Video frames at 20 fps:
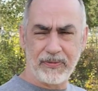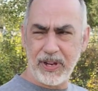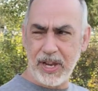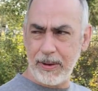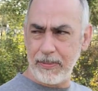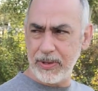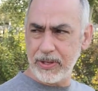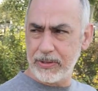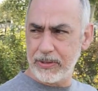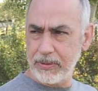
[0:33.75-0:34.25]

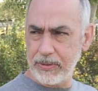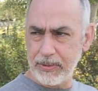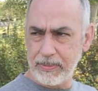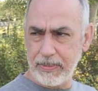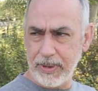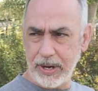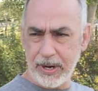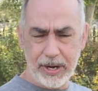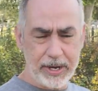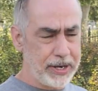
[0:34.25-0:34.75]
famous who's
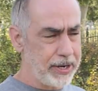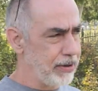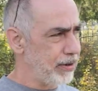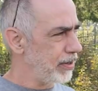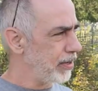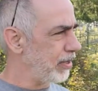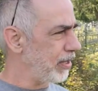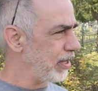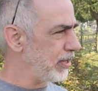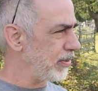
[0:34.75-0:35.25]
buried
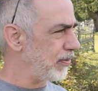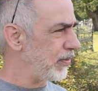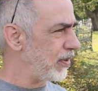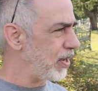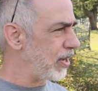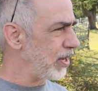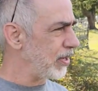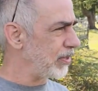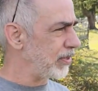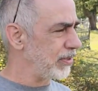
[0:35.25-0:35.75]
here in Glens
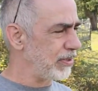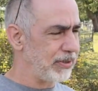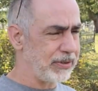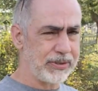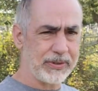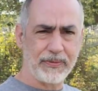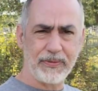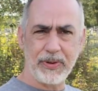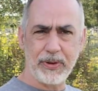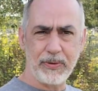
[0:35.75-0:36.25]
Falls, and
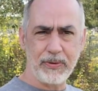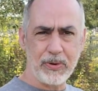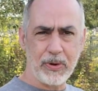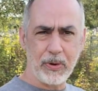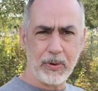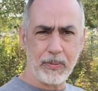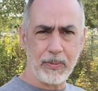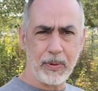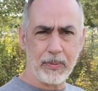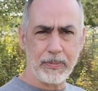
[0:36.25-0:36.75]
there's a few
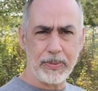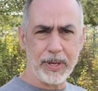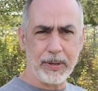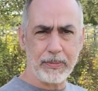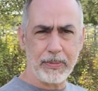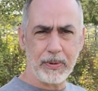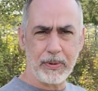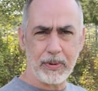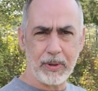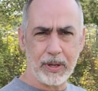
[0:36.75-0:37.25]
notable
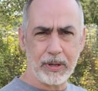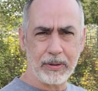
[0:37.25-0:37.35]
people.